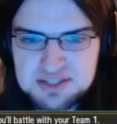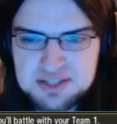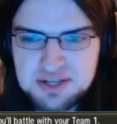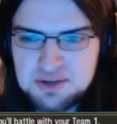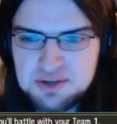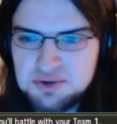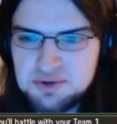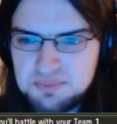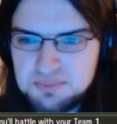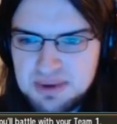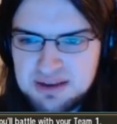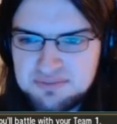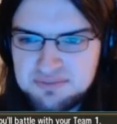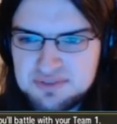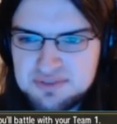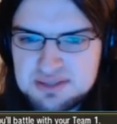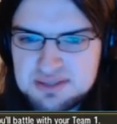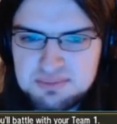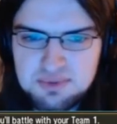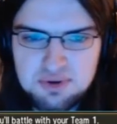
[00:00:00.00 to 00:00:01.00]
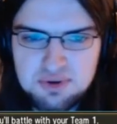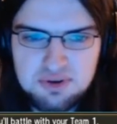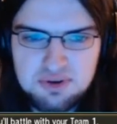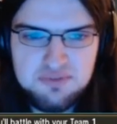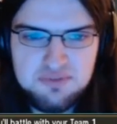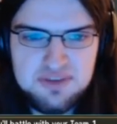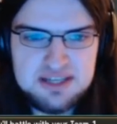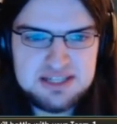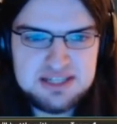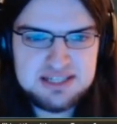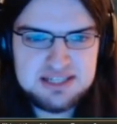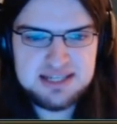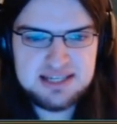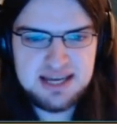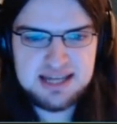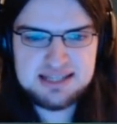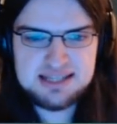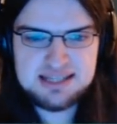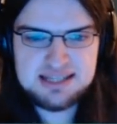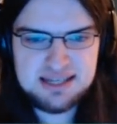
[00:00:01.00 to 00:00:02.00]
So, back for some more VGC
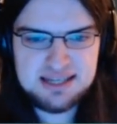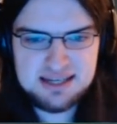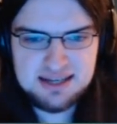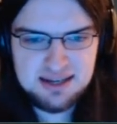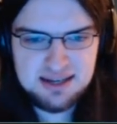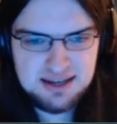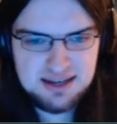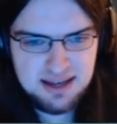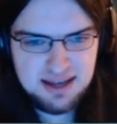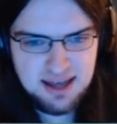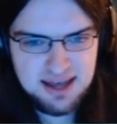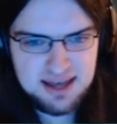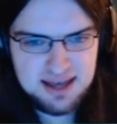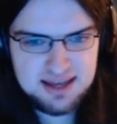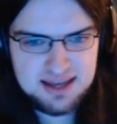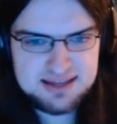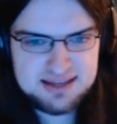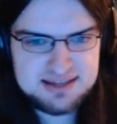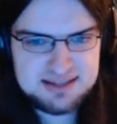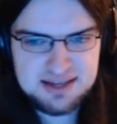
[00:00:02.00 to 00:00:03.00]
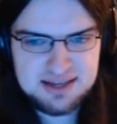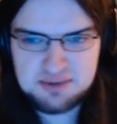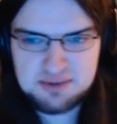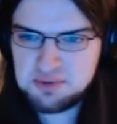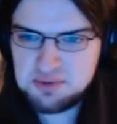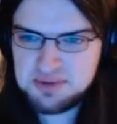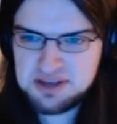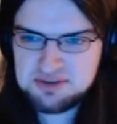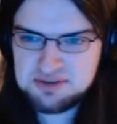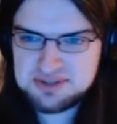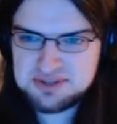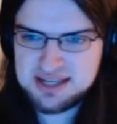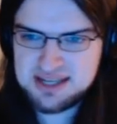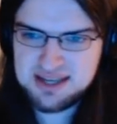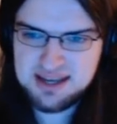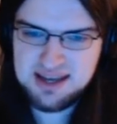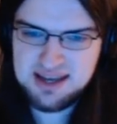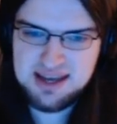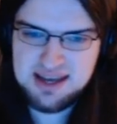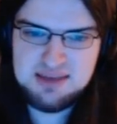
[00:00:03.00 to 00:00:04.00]
18, and I will be
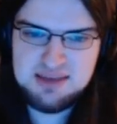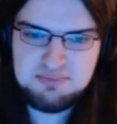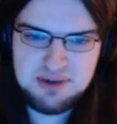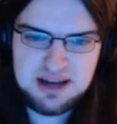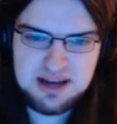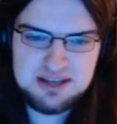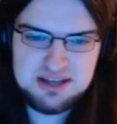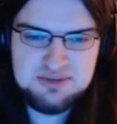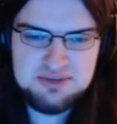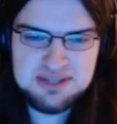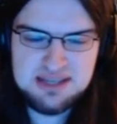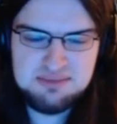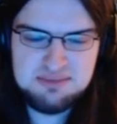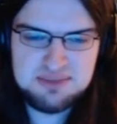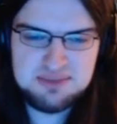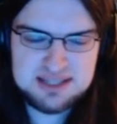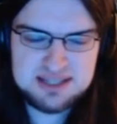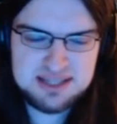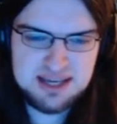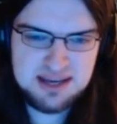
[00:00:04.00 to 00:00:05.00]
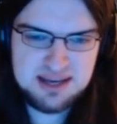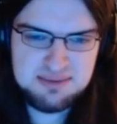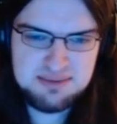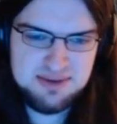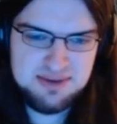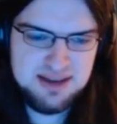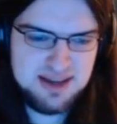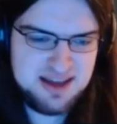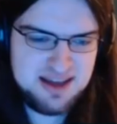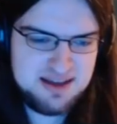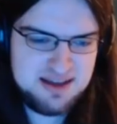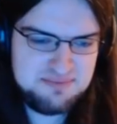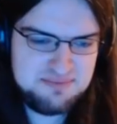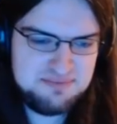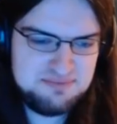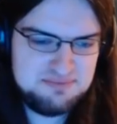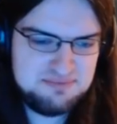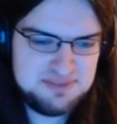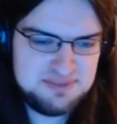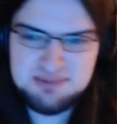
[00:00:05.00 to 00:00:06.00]
using a brand new team this time.
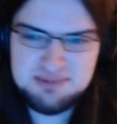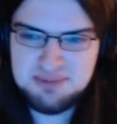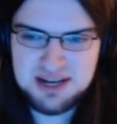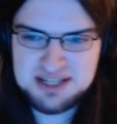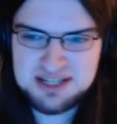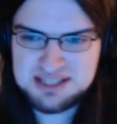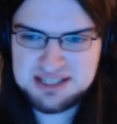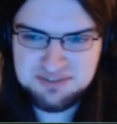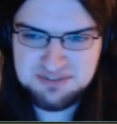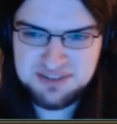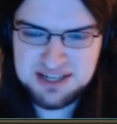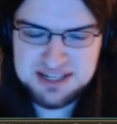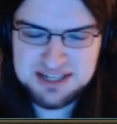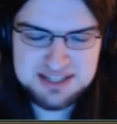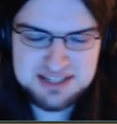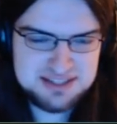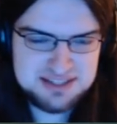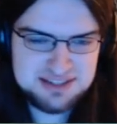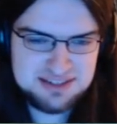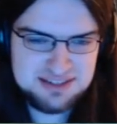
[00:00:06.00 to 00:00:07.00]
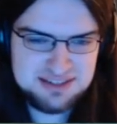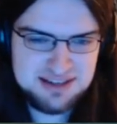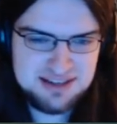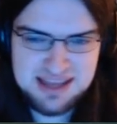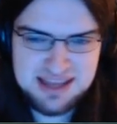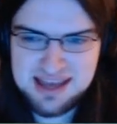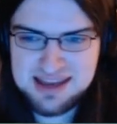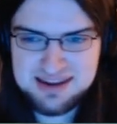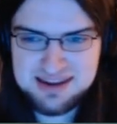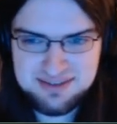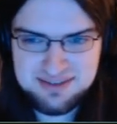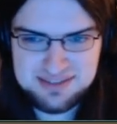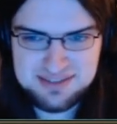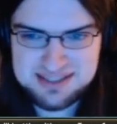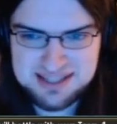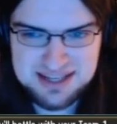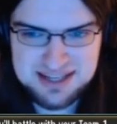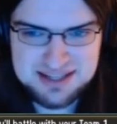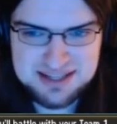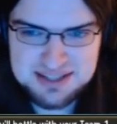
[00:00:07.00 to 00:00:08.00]
Didn't manage to finish, again,
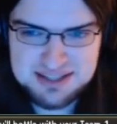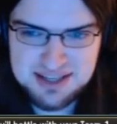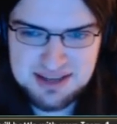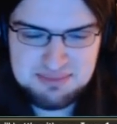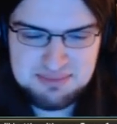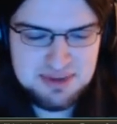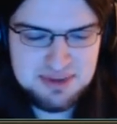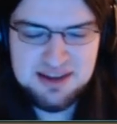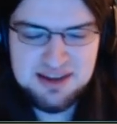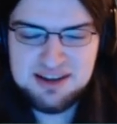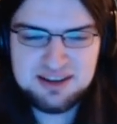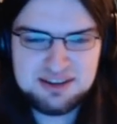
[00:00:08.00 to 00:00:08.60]
the second time.